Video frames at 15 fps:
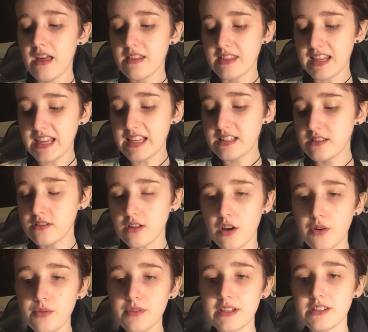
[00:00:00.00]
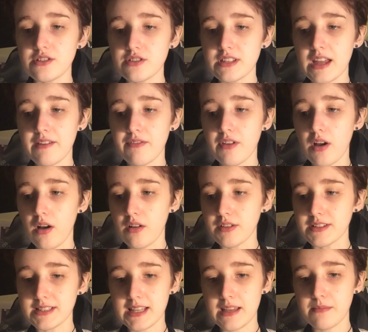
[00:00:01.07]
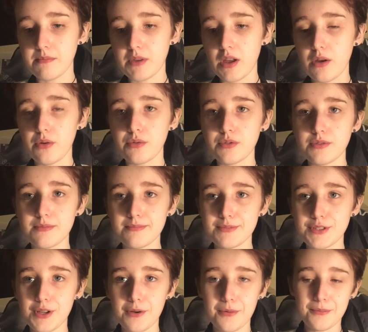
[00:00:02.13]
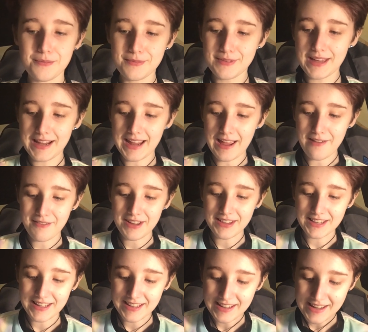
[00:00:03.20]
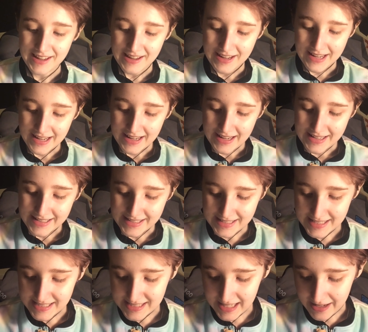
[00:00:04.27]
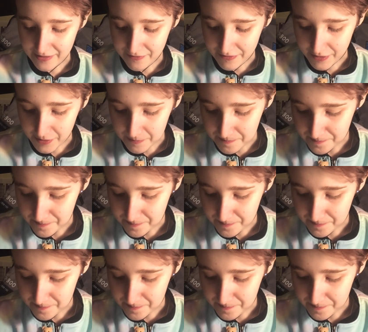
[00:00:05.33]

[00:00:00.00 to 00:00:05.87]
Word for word: These don't, they just have all the same code, so I can't really decipher